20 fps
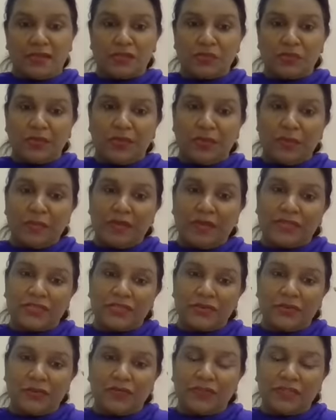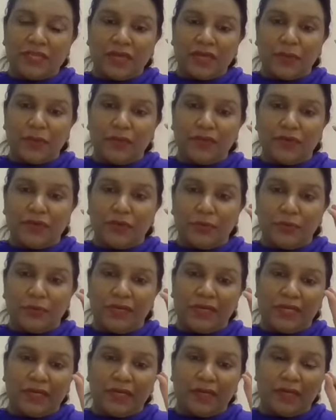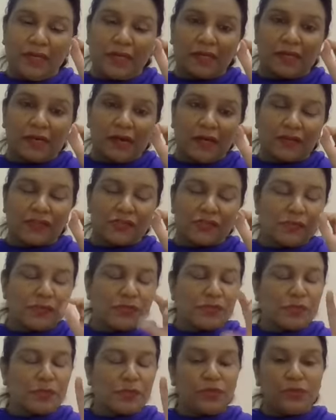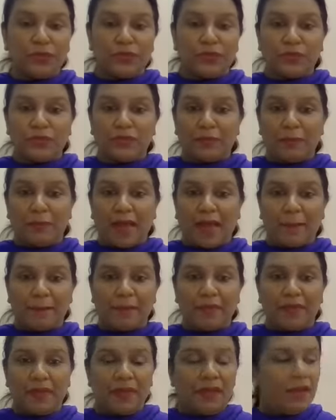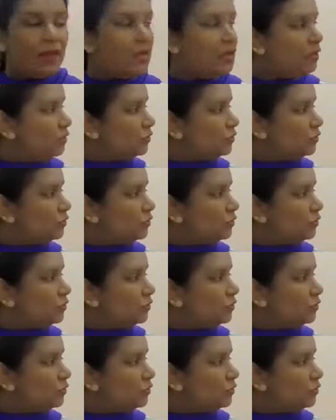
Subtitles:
so we measure over there when we do it in our classrooms, or we do it on the map here.